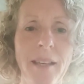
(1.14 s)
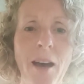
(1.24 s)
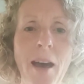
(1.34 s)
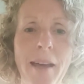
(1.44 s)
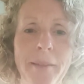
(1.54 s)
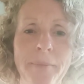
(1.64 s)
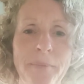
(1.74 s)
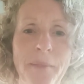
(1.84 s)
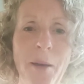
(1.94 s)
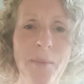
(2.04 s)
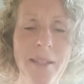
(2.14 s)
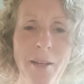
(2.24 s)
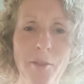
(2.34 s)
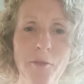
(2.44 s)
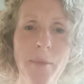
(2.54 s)
Hi, I'm
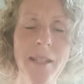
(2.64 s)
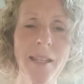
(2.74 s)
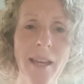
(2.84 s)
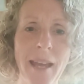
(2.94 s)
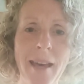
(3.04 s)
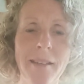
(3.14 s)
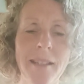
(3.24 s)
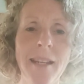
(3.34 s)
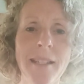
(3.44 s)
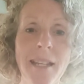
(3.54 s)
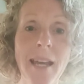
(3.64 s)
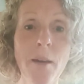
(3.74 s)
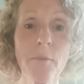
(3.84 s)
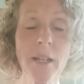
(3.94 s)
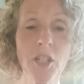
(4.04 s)
Sarah from Inside Out, and today
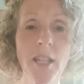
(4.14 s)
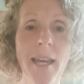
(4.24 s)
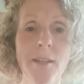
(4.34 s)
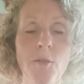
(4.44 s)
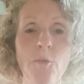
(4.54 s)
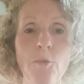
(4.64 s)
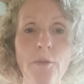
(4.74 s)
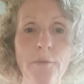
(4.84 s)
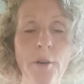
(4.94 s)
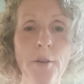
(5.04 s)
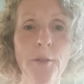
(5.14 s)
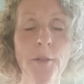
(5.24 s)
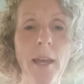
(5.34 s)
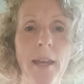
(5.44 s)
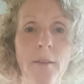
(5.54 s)
I'm reaching out to all of those
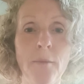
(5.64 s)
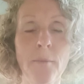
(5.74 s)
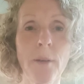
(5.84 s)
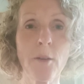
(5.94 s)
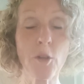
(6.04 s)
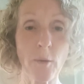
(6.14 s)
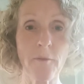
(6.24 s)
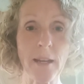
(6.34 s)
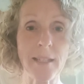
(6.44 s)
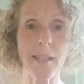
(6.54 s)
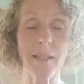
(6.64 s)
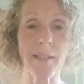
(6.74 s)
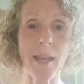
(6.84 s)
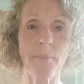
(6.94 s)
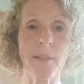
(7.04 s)
who are facing
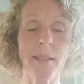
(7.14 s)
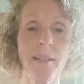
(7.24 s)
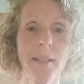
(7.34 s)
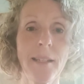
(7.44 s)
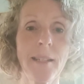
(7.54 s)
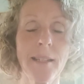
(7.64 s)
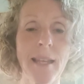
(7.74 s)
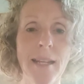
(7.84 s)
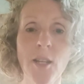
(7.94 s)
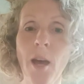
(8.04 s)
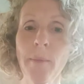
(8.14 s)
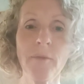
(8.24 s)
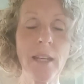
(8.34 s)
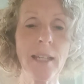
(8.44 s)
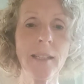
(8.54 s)
exams. It's that time of
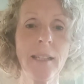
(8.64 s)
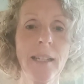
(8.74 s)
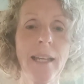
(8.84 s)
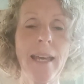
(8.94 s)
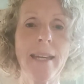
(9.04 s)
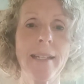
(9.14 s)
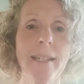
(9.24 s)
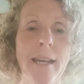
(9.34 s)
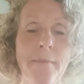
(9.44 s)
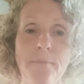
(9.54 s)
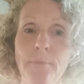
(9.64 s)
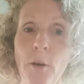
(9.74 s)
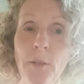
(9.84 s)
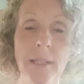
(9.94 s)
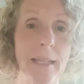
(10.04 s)
year, and
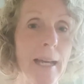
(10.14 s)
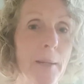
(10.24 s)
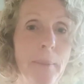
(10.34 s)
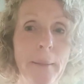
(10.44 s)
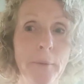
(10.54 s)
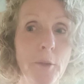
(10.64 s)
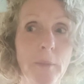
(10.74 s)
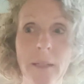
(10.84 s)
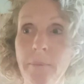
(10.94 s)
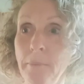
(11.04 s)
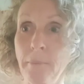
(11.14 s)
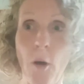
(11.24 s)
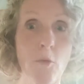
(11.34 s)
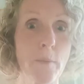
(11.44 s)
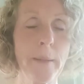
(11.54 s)
mostly young people, but
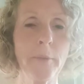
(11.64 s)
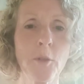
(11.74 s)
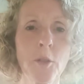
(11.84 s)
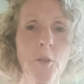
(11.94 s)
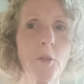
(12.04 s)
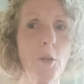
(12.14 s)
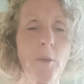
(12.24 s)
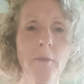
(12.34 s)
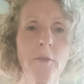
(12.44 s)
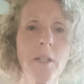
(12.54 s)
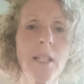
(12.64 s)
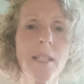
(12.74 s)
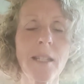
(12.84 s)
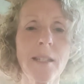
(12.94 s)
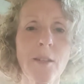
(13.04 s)
older people too, whoever it is
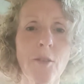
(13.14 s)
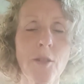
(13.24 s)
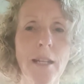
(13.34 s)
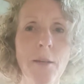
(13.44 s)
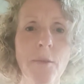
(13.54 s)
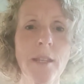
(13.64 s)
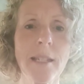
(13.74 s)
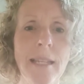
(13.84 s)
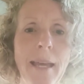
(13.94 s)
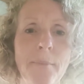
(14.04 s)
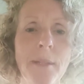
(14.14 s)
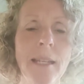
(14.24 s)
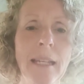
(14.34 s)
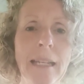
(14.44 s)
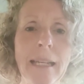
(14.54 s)
that's dealing with exams
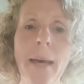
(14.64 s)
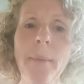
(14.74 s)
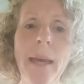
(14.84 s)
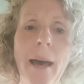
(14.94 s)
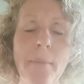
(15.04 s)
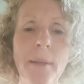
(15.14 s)
coming up.